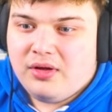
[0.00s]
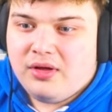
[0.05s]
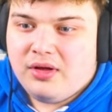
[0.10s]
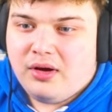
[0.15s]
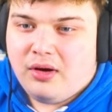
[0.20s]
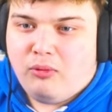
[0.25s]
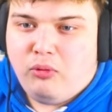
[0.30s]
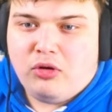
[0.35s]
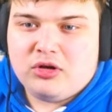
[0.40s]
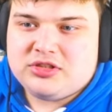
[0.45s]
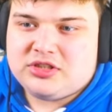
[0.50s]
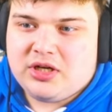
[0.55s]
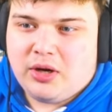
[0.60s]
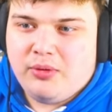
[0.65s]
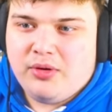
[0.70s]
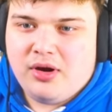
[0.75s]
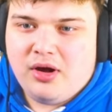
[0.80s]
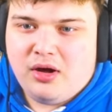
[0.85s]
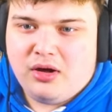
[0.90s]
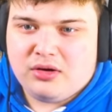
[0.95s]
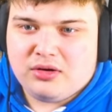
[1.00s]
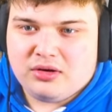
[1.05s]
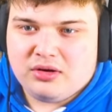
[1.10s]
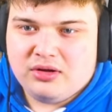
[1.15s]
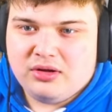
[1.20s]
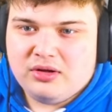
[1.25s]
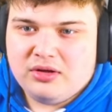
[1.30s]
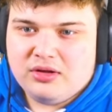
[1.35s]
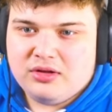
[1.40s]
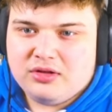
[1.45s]
what's going on?
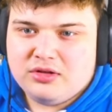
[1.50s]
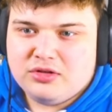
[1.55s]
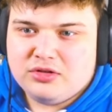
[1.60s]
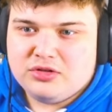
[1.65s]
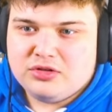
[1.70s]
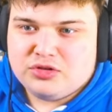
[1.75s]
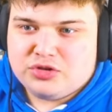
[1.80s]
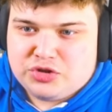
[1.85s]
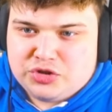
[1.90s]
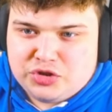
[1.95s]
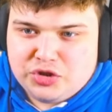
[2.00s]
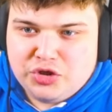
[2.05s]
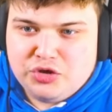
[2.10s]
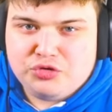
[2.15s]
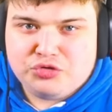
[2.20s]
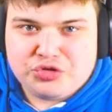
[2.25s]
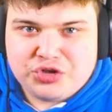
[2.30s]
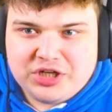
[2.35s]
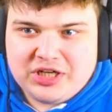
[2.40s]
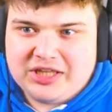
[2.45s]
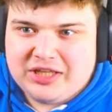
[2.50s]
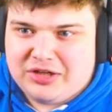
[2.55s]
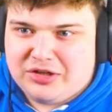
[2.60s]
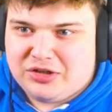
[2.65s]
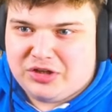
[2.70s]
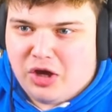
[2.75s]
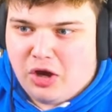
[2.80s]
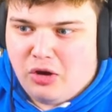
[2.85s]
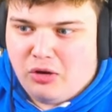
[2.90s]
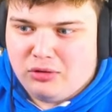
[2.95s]
Two really good
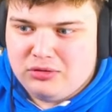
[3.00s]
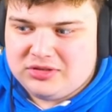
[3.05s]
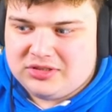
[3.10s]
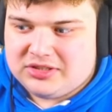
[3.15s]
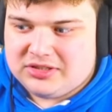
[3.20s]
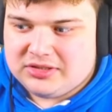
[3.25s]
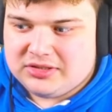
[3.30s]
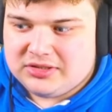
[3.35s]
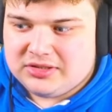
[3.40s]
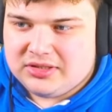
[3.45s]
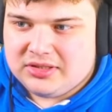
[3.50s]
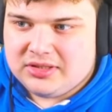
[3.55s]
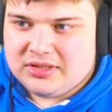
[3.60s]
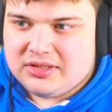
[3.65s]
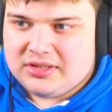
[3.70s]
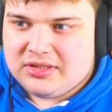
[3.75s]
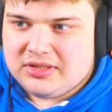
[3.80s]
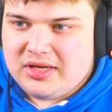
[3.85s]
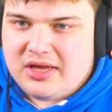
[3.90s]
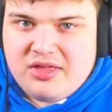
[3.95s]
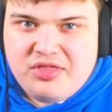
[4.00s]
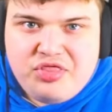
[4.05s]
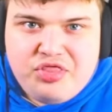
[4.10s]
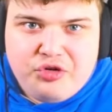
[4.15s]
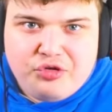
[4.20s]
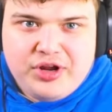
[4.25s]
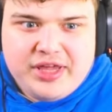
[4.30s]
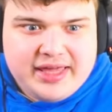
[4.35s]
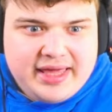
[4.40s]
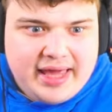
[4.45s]
golds in
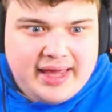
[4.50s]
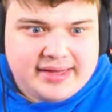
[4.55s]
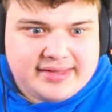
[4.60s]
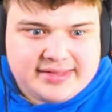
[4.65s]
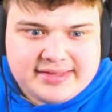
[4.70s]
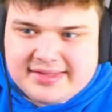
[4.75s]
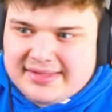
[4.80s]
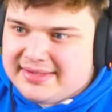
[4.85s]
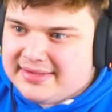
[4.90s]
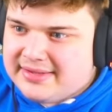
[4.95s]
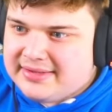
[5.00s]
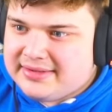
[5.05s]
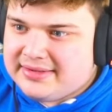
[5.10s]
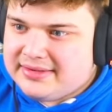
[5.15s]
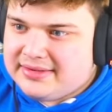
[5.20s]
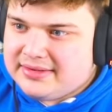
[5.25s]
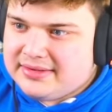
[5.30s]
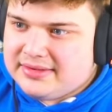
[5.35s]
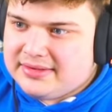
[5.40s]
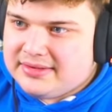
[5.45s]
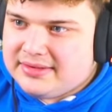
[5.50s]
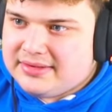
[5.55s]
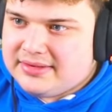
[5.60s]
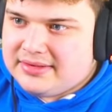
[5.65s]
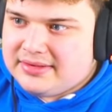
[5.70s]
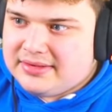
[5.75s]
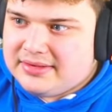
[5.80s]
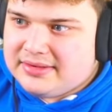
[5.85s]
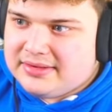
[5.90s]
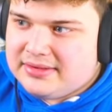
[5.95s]
three cases?
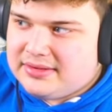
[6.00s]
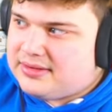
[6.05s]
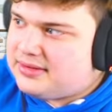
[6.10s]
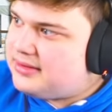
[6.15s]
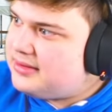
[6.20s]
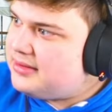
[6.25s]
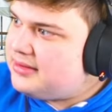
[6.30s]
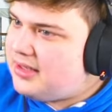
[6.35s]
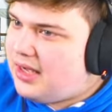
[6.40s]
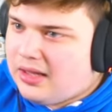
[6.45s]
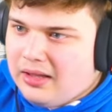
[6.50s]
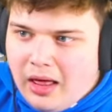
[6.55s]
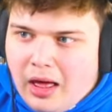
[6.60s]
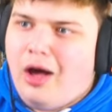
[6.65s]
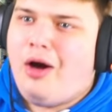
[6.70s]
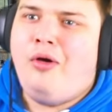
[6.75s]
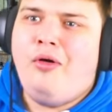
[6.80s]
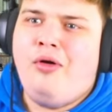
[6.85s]
Hello?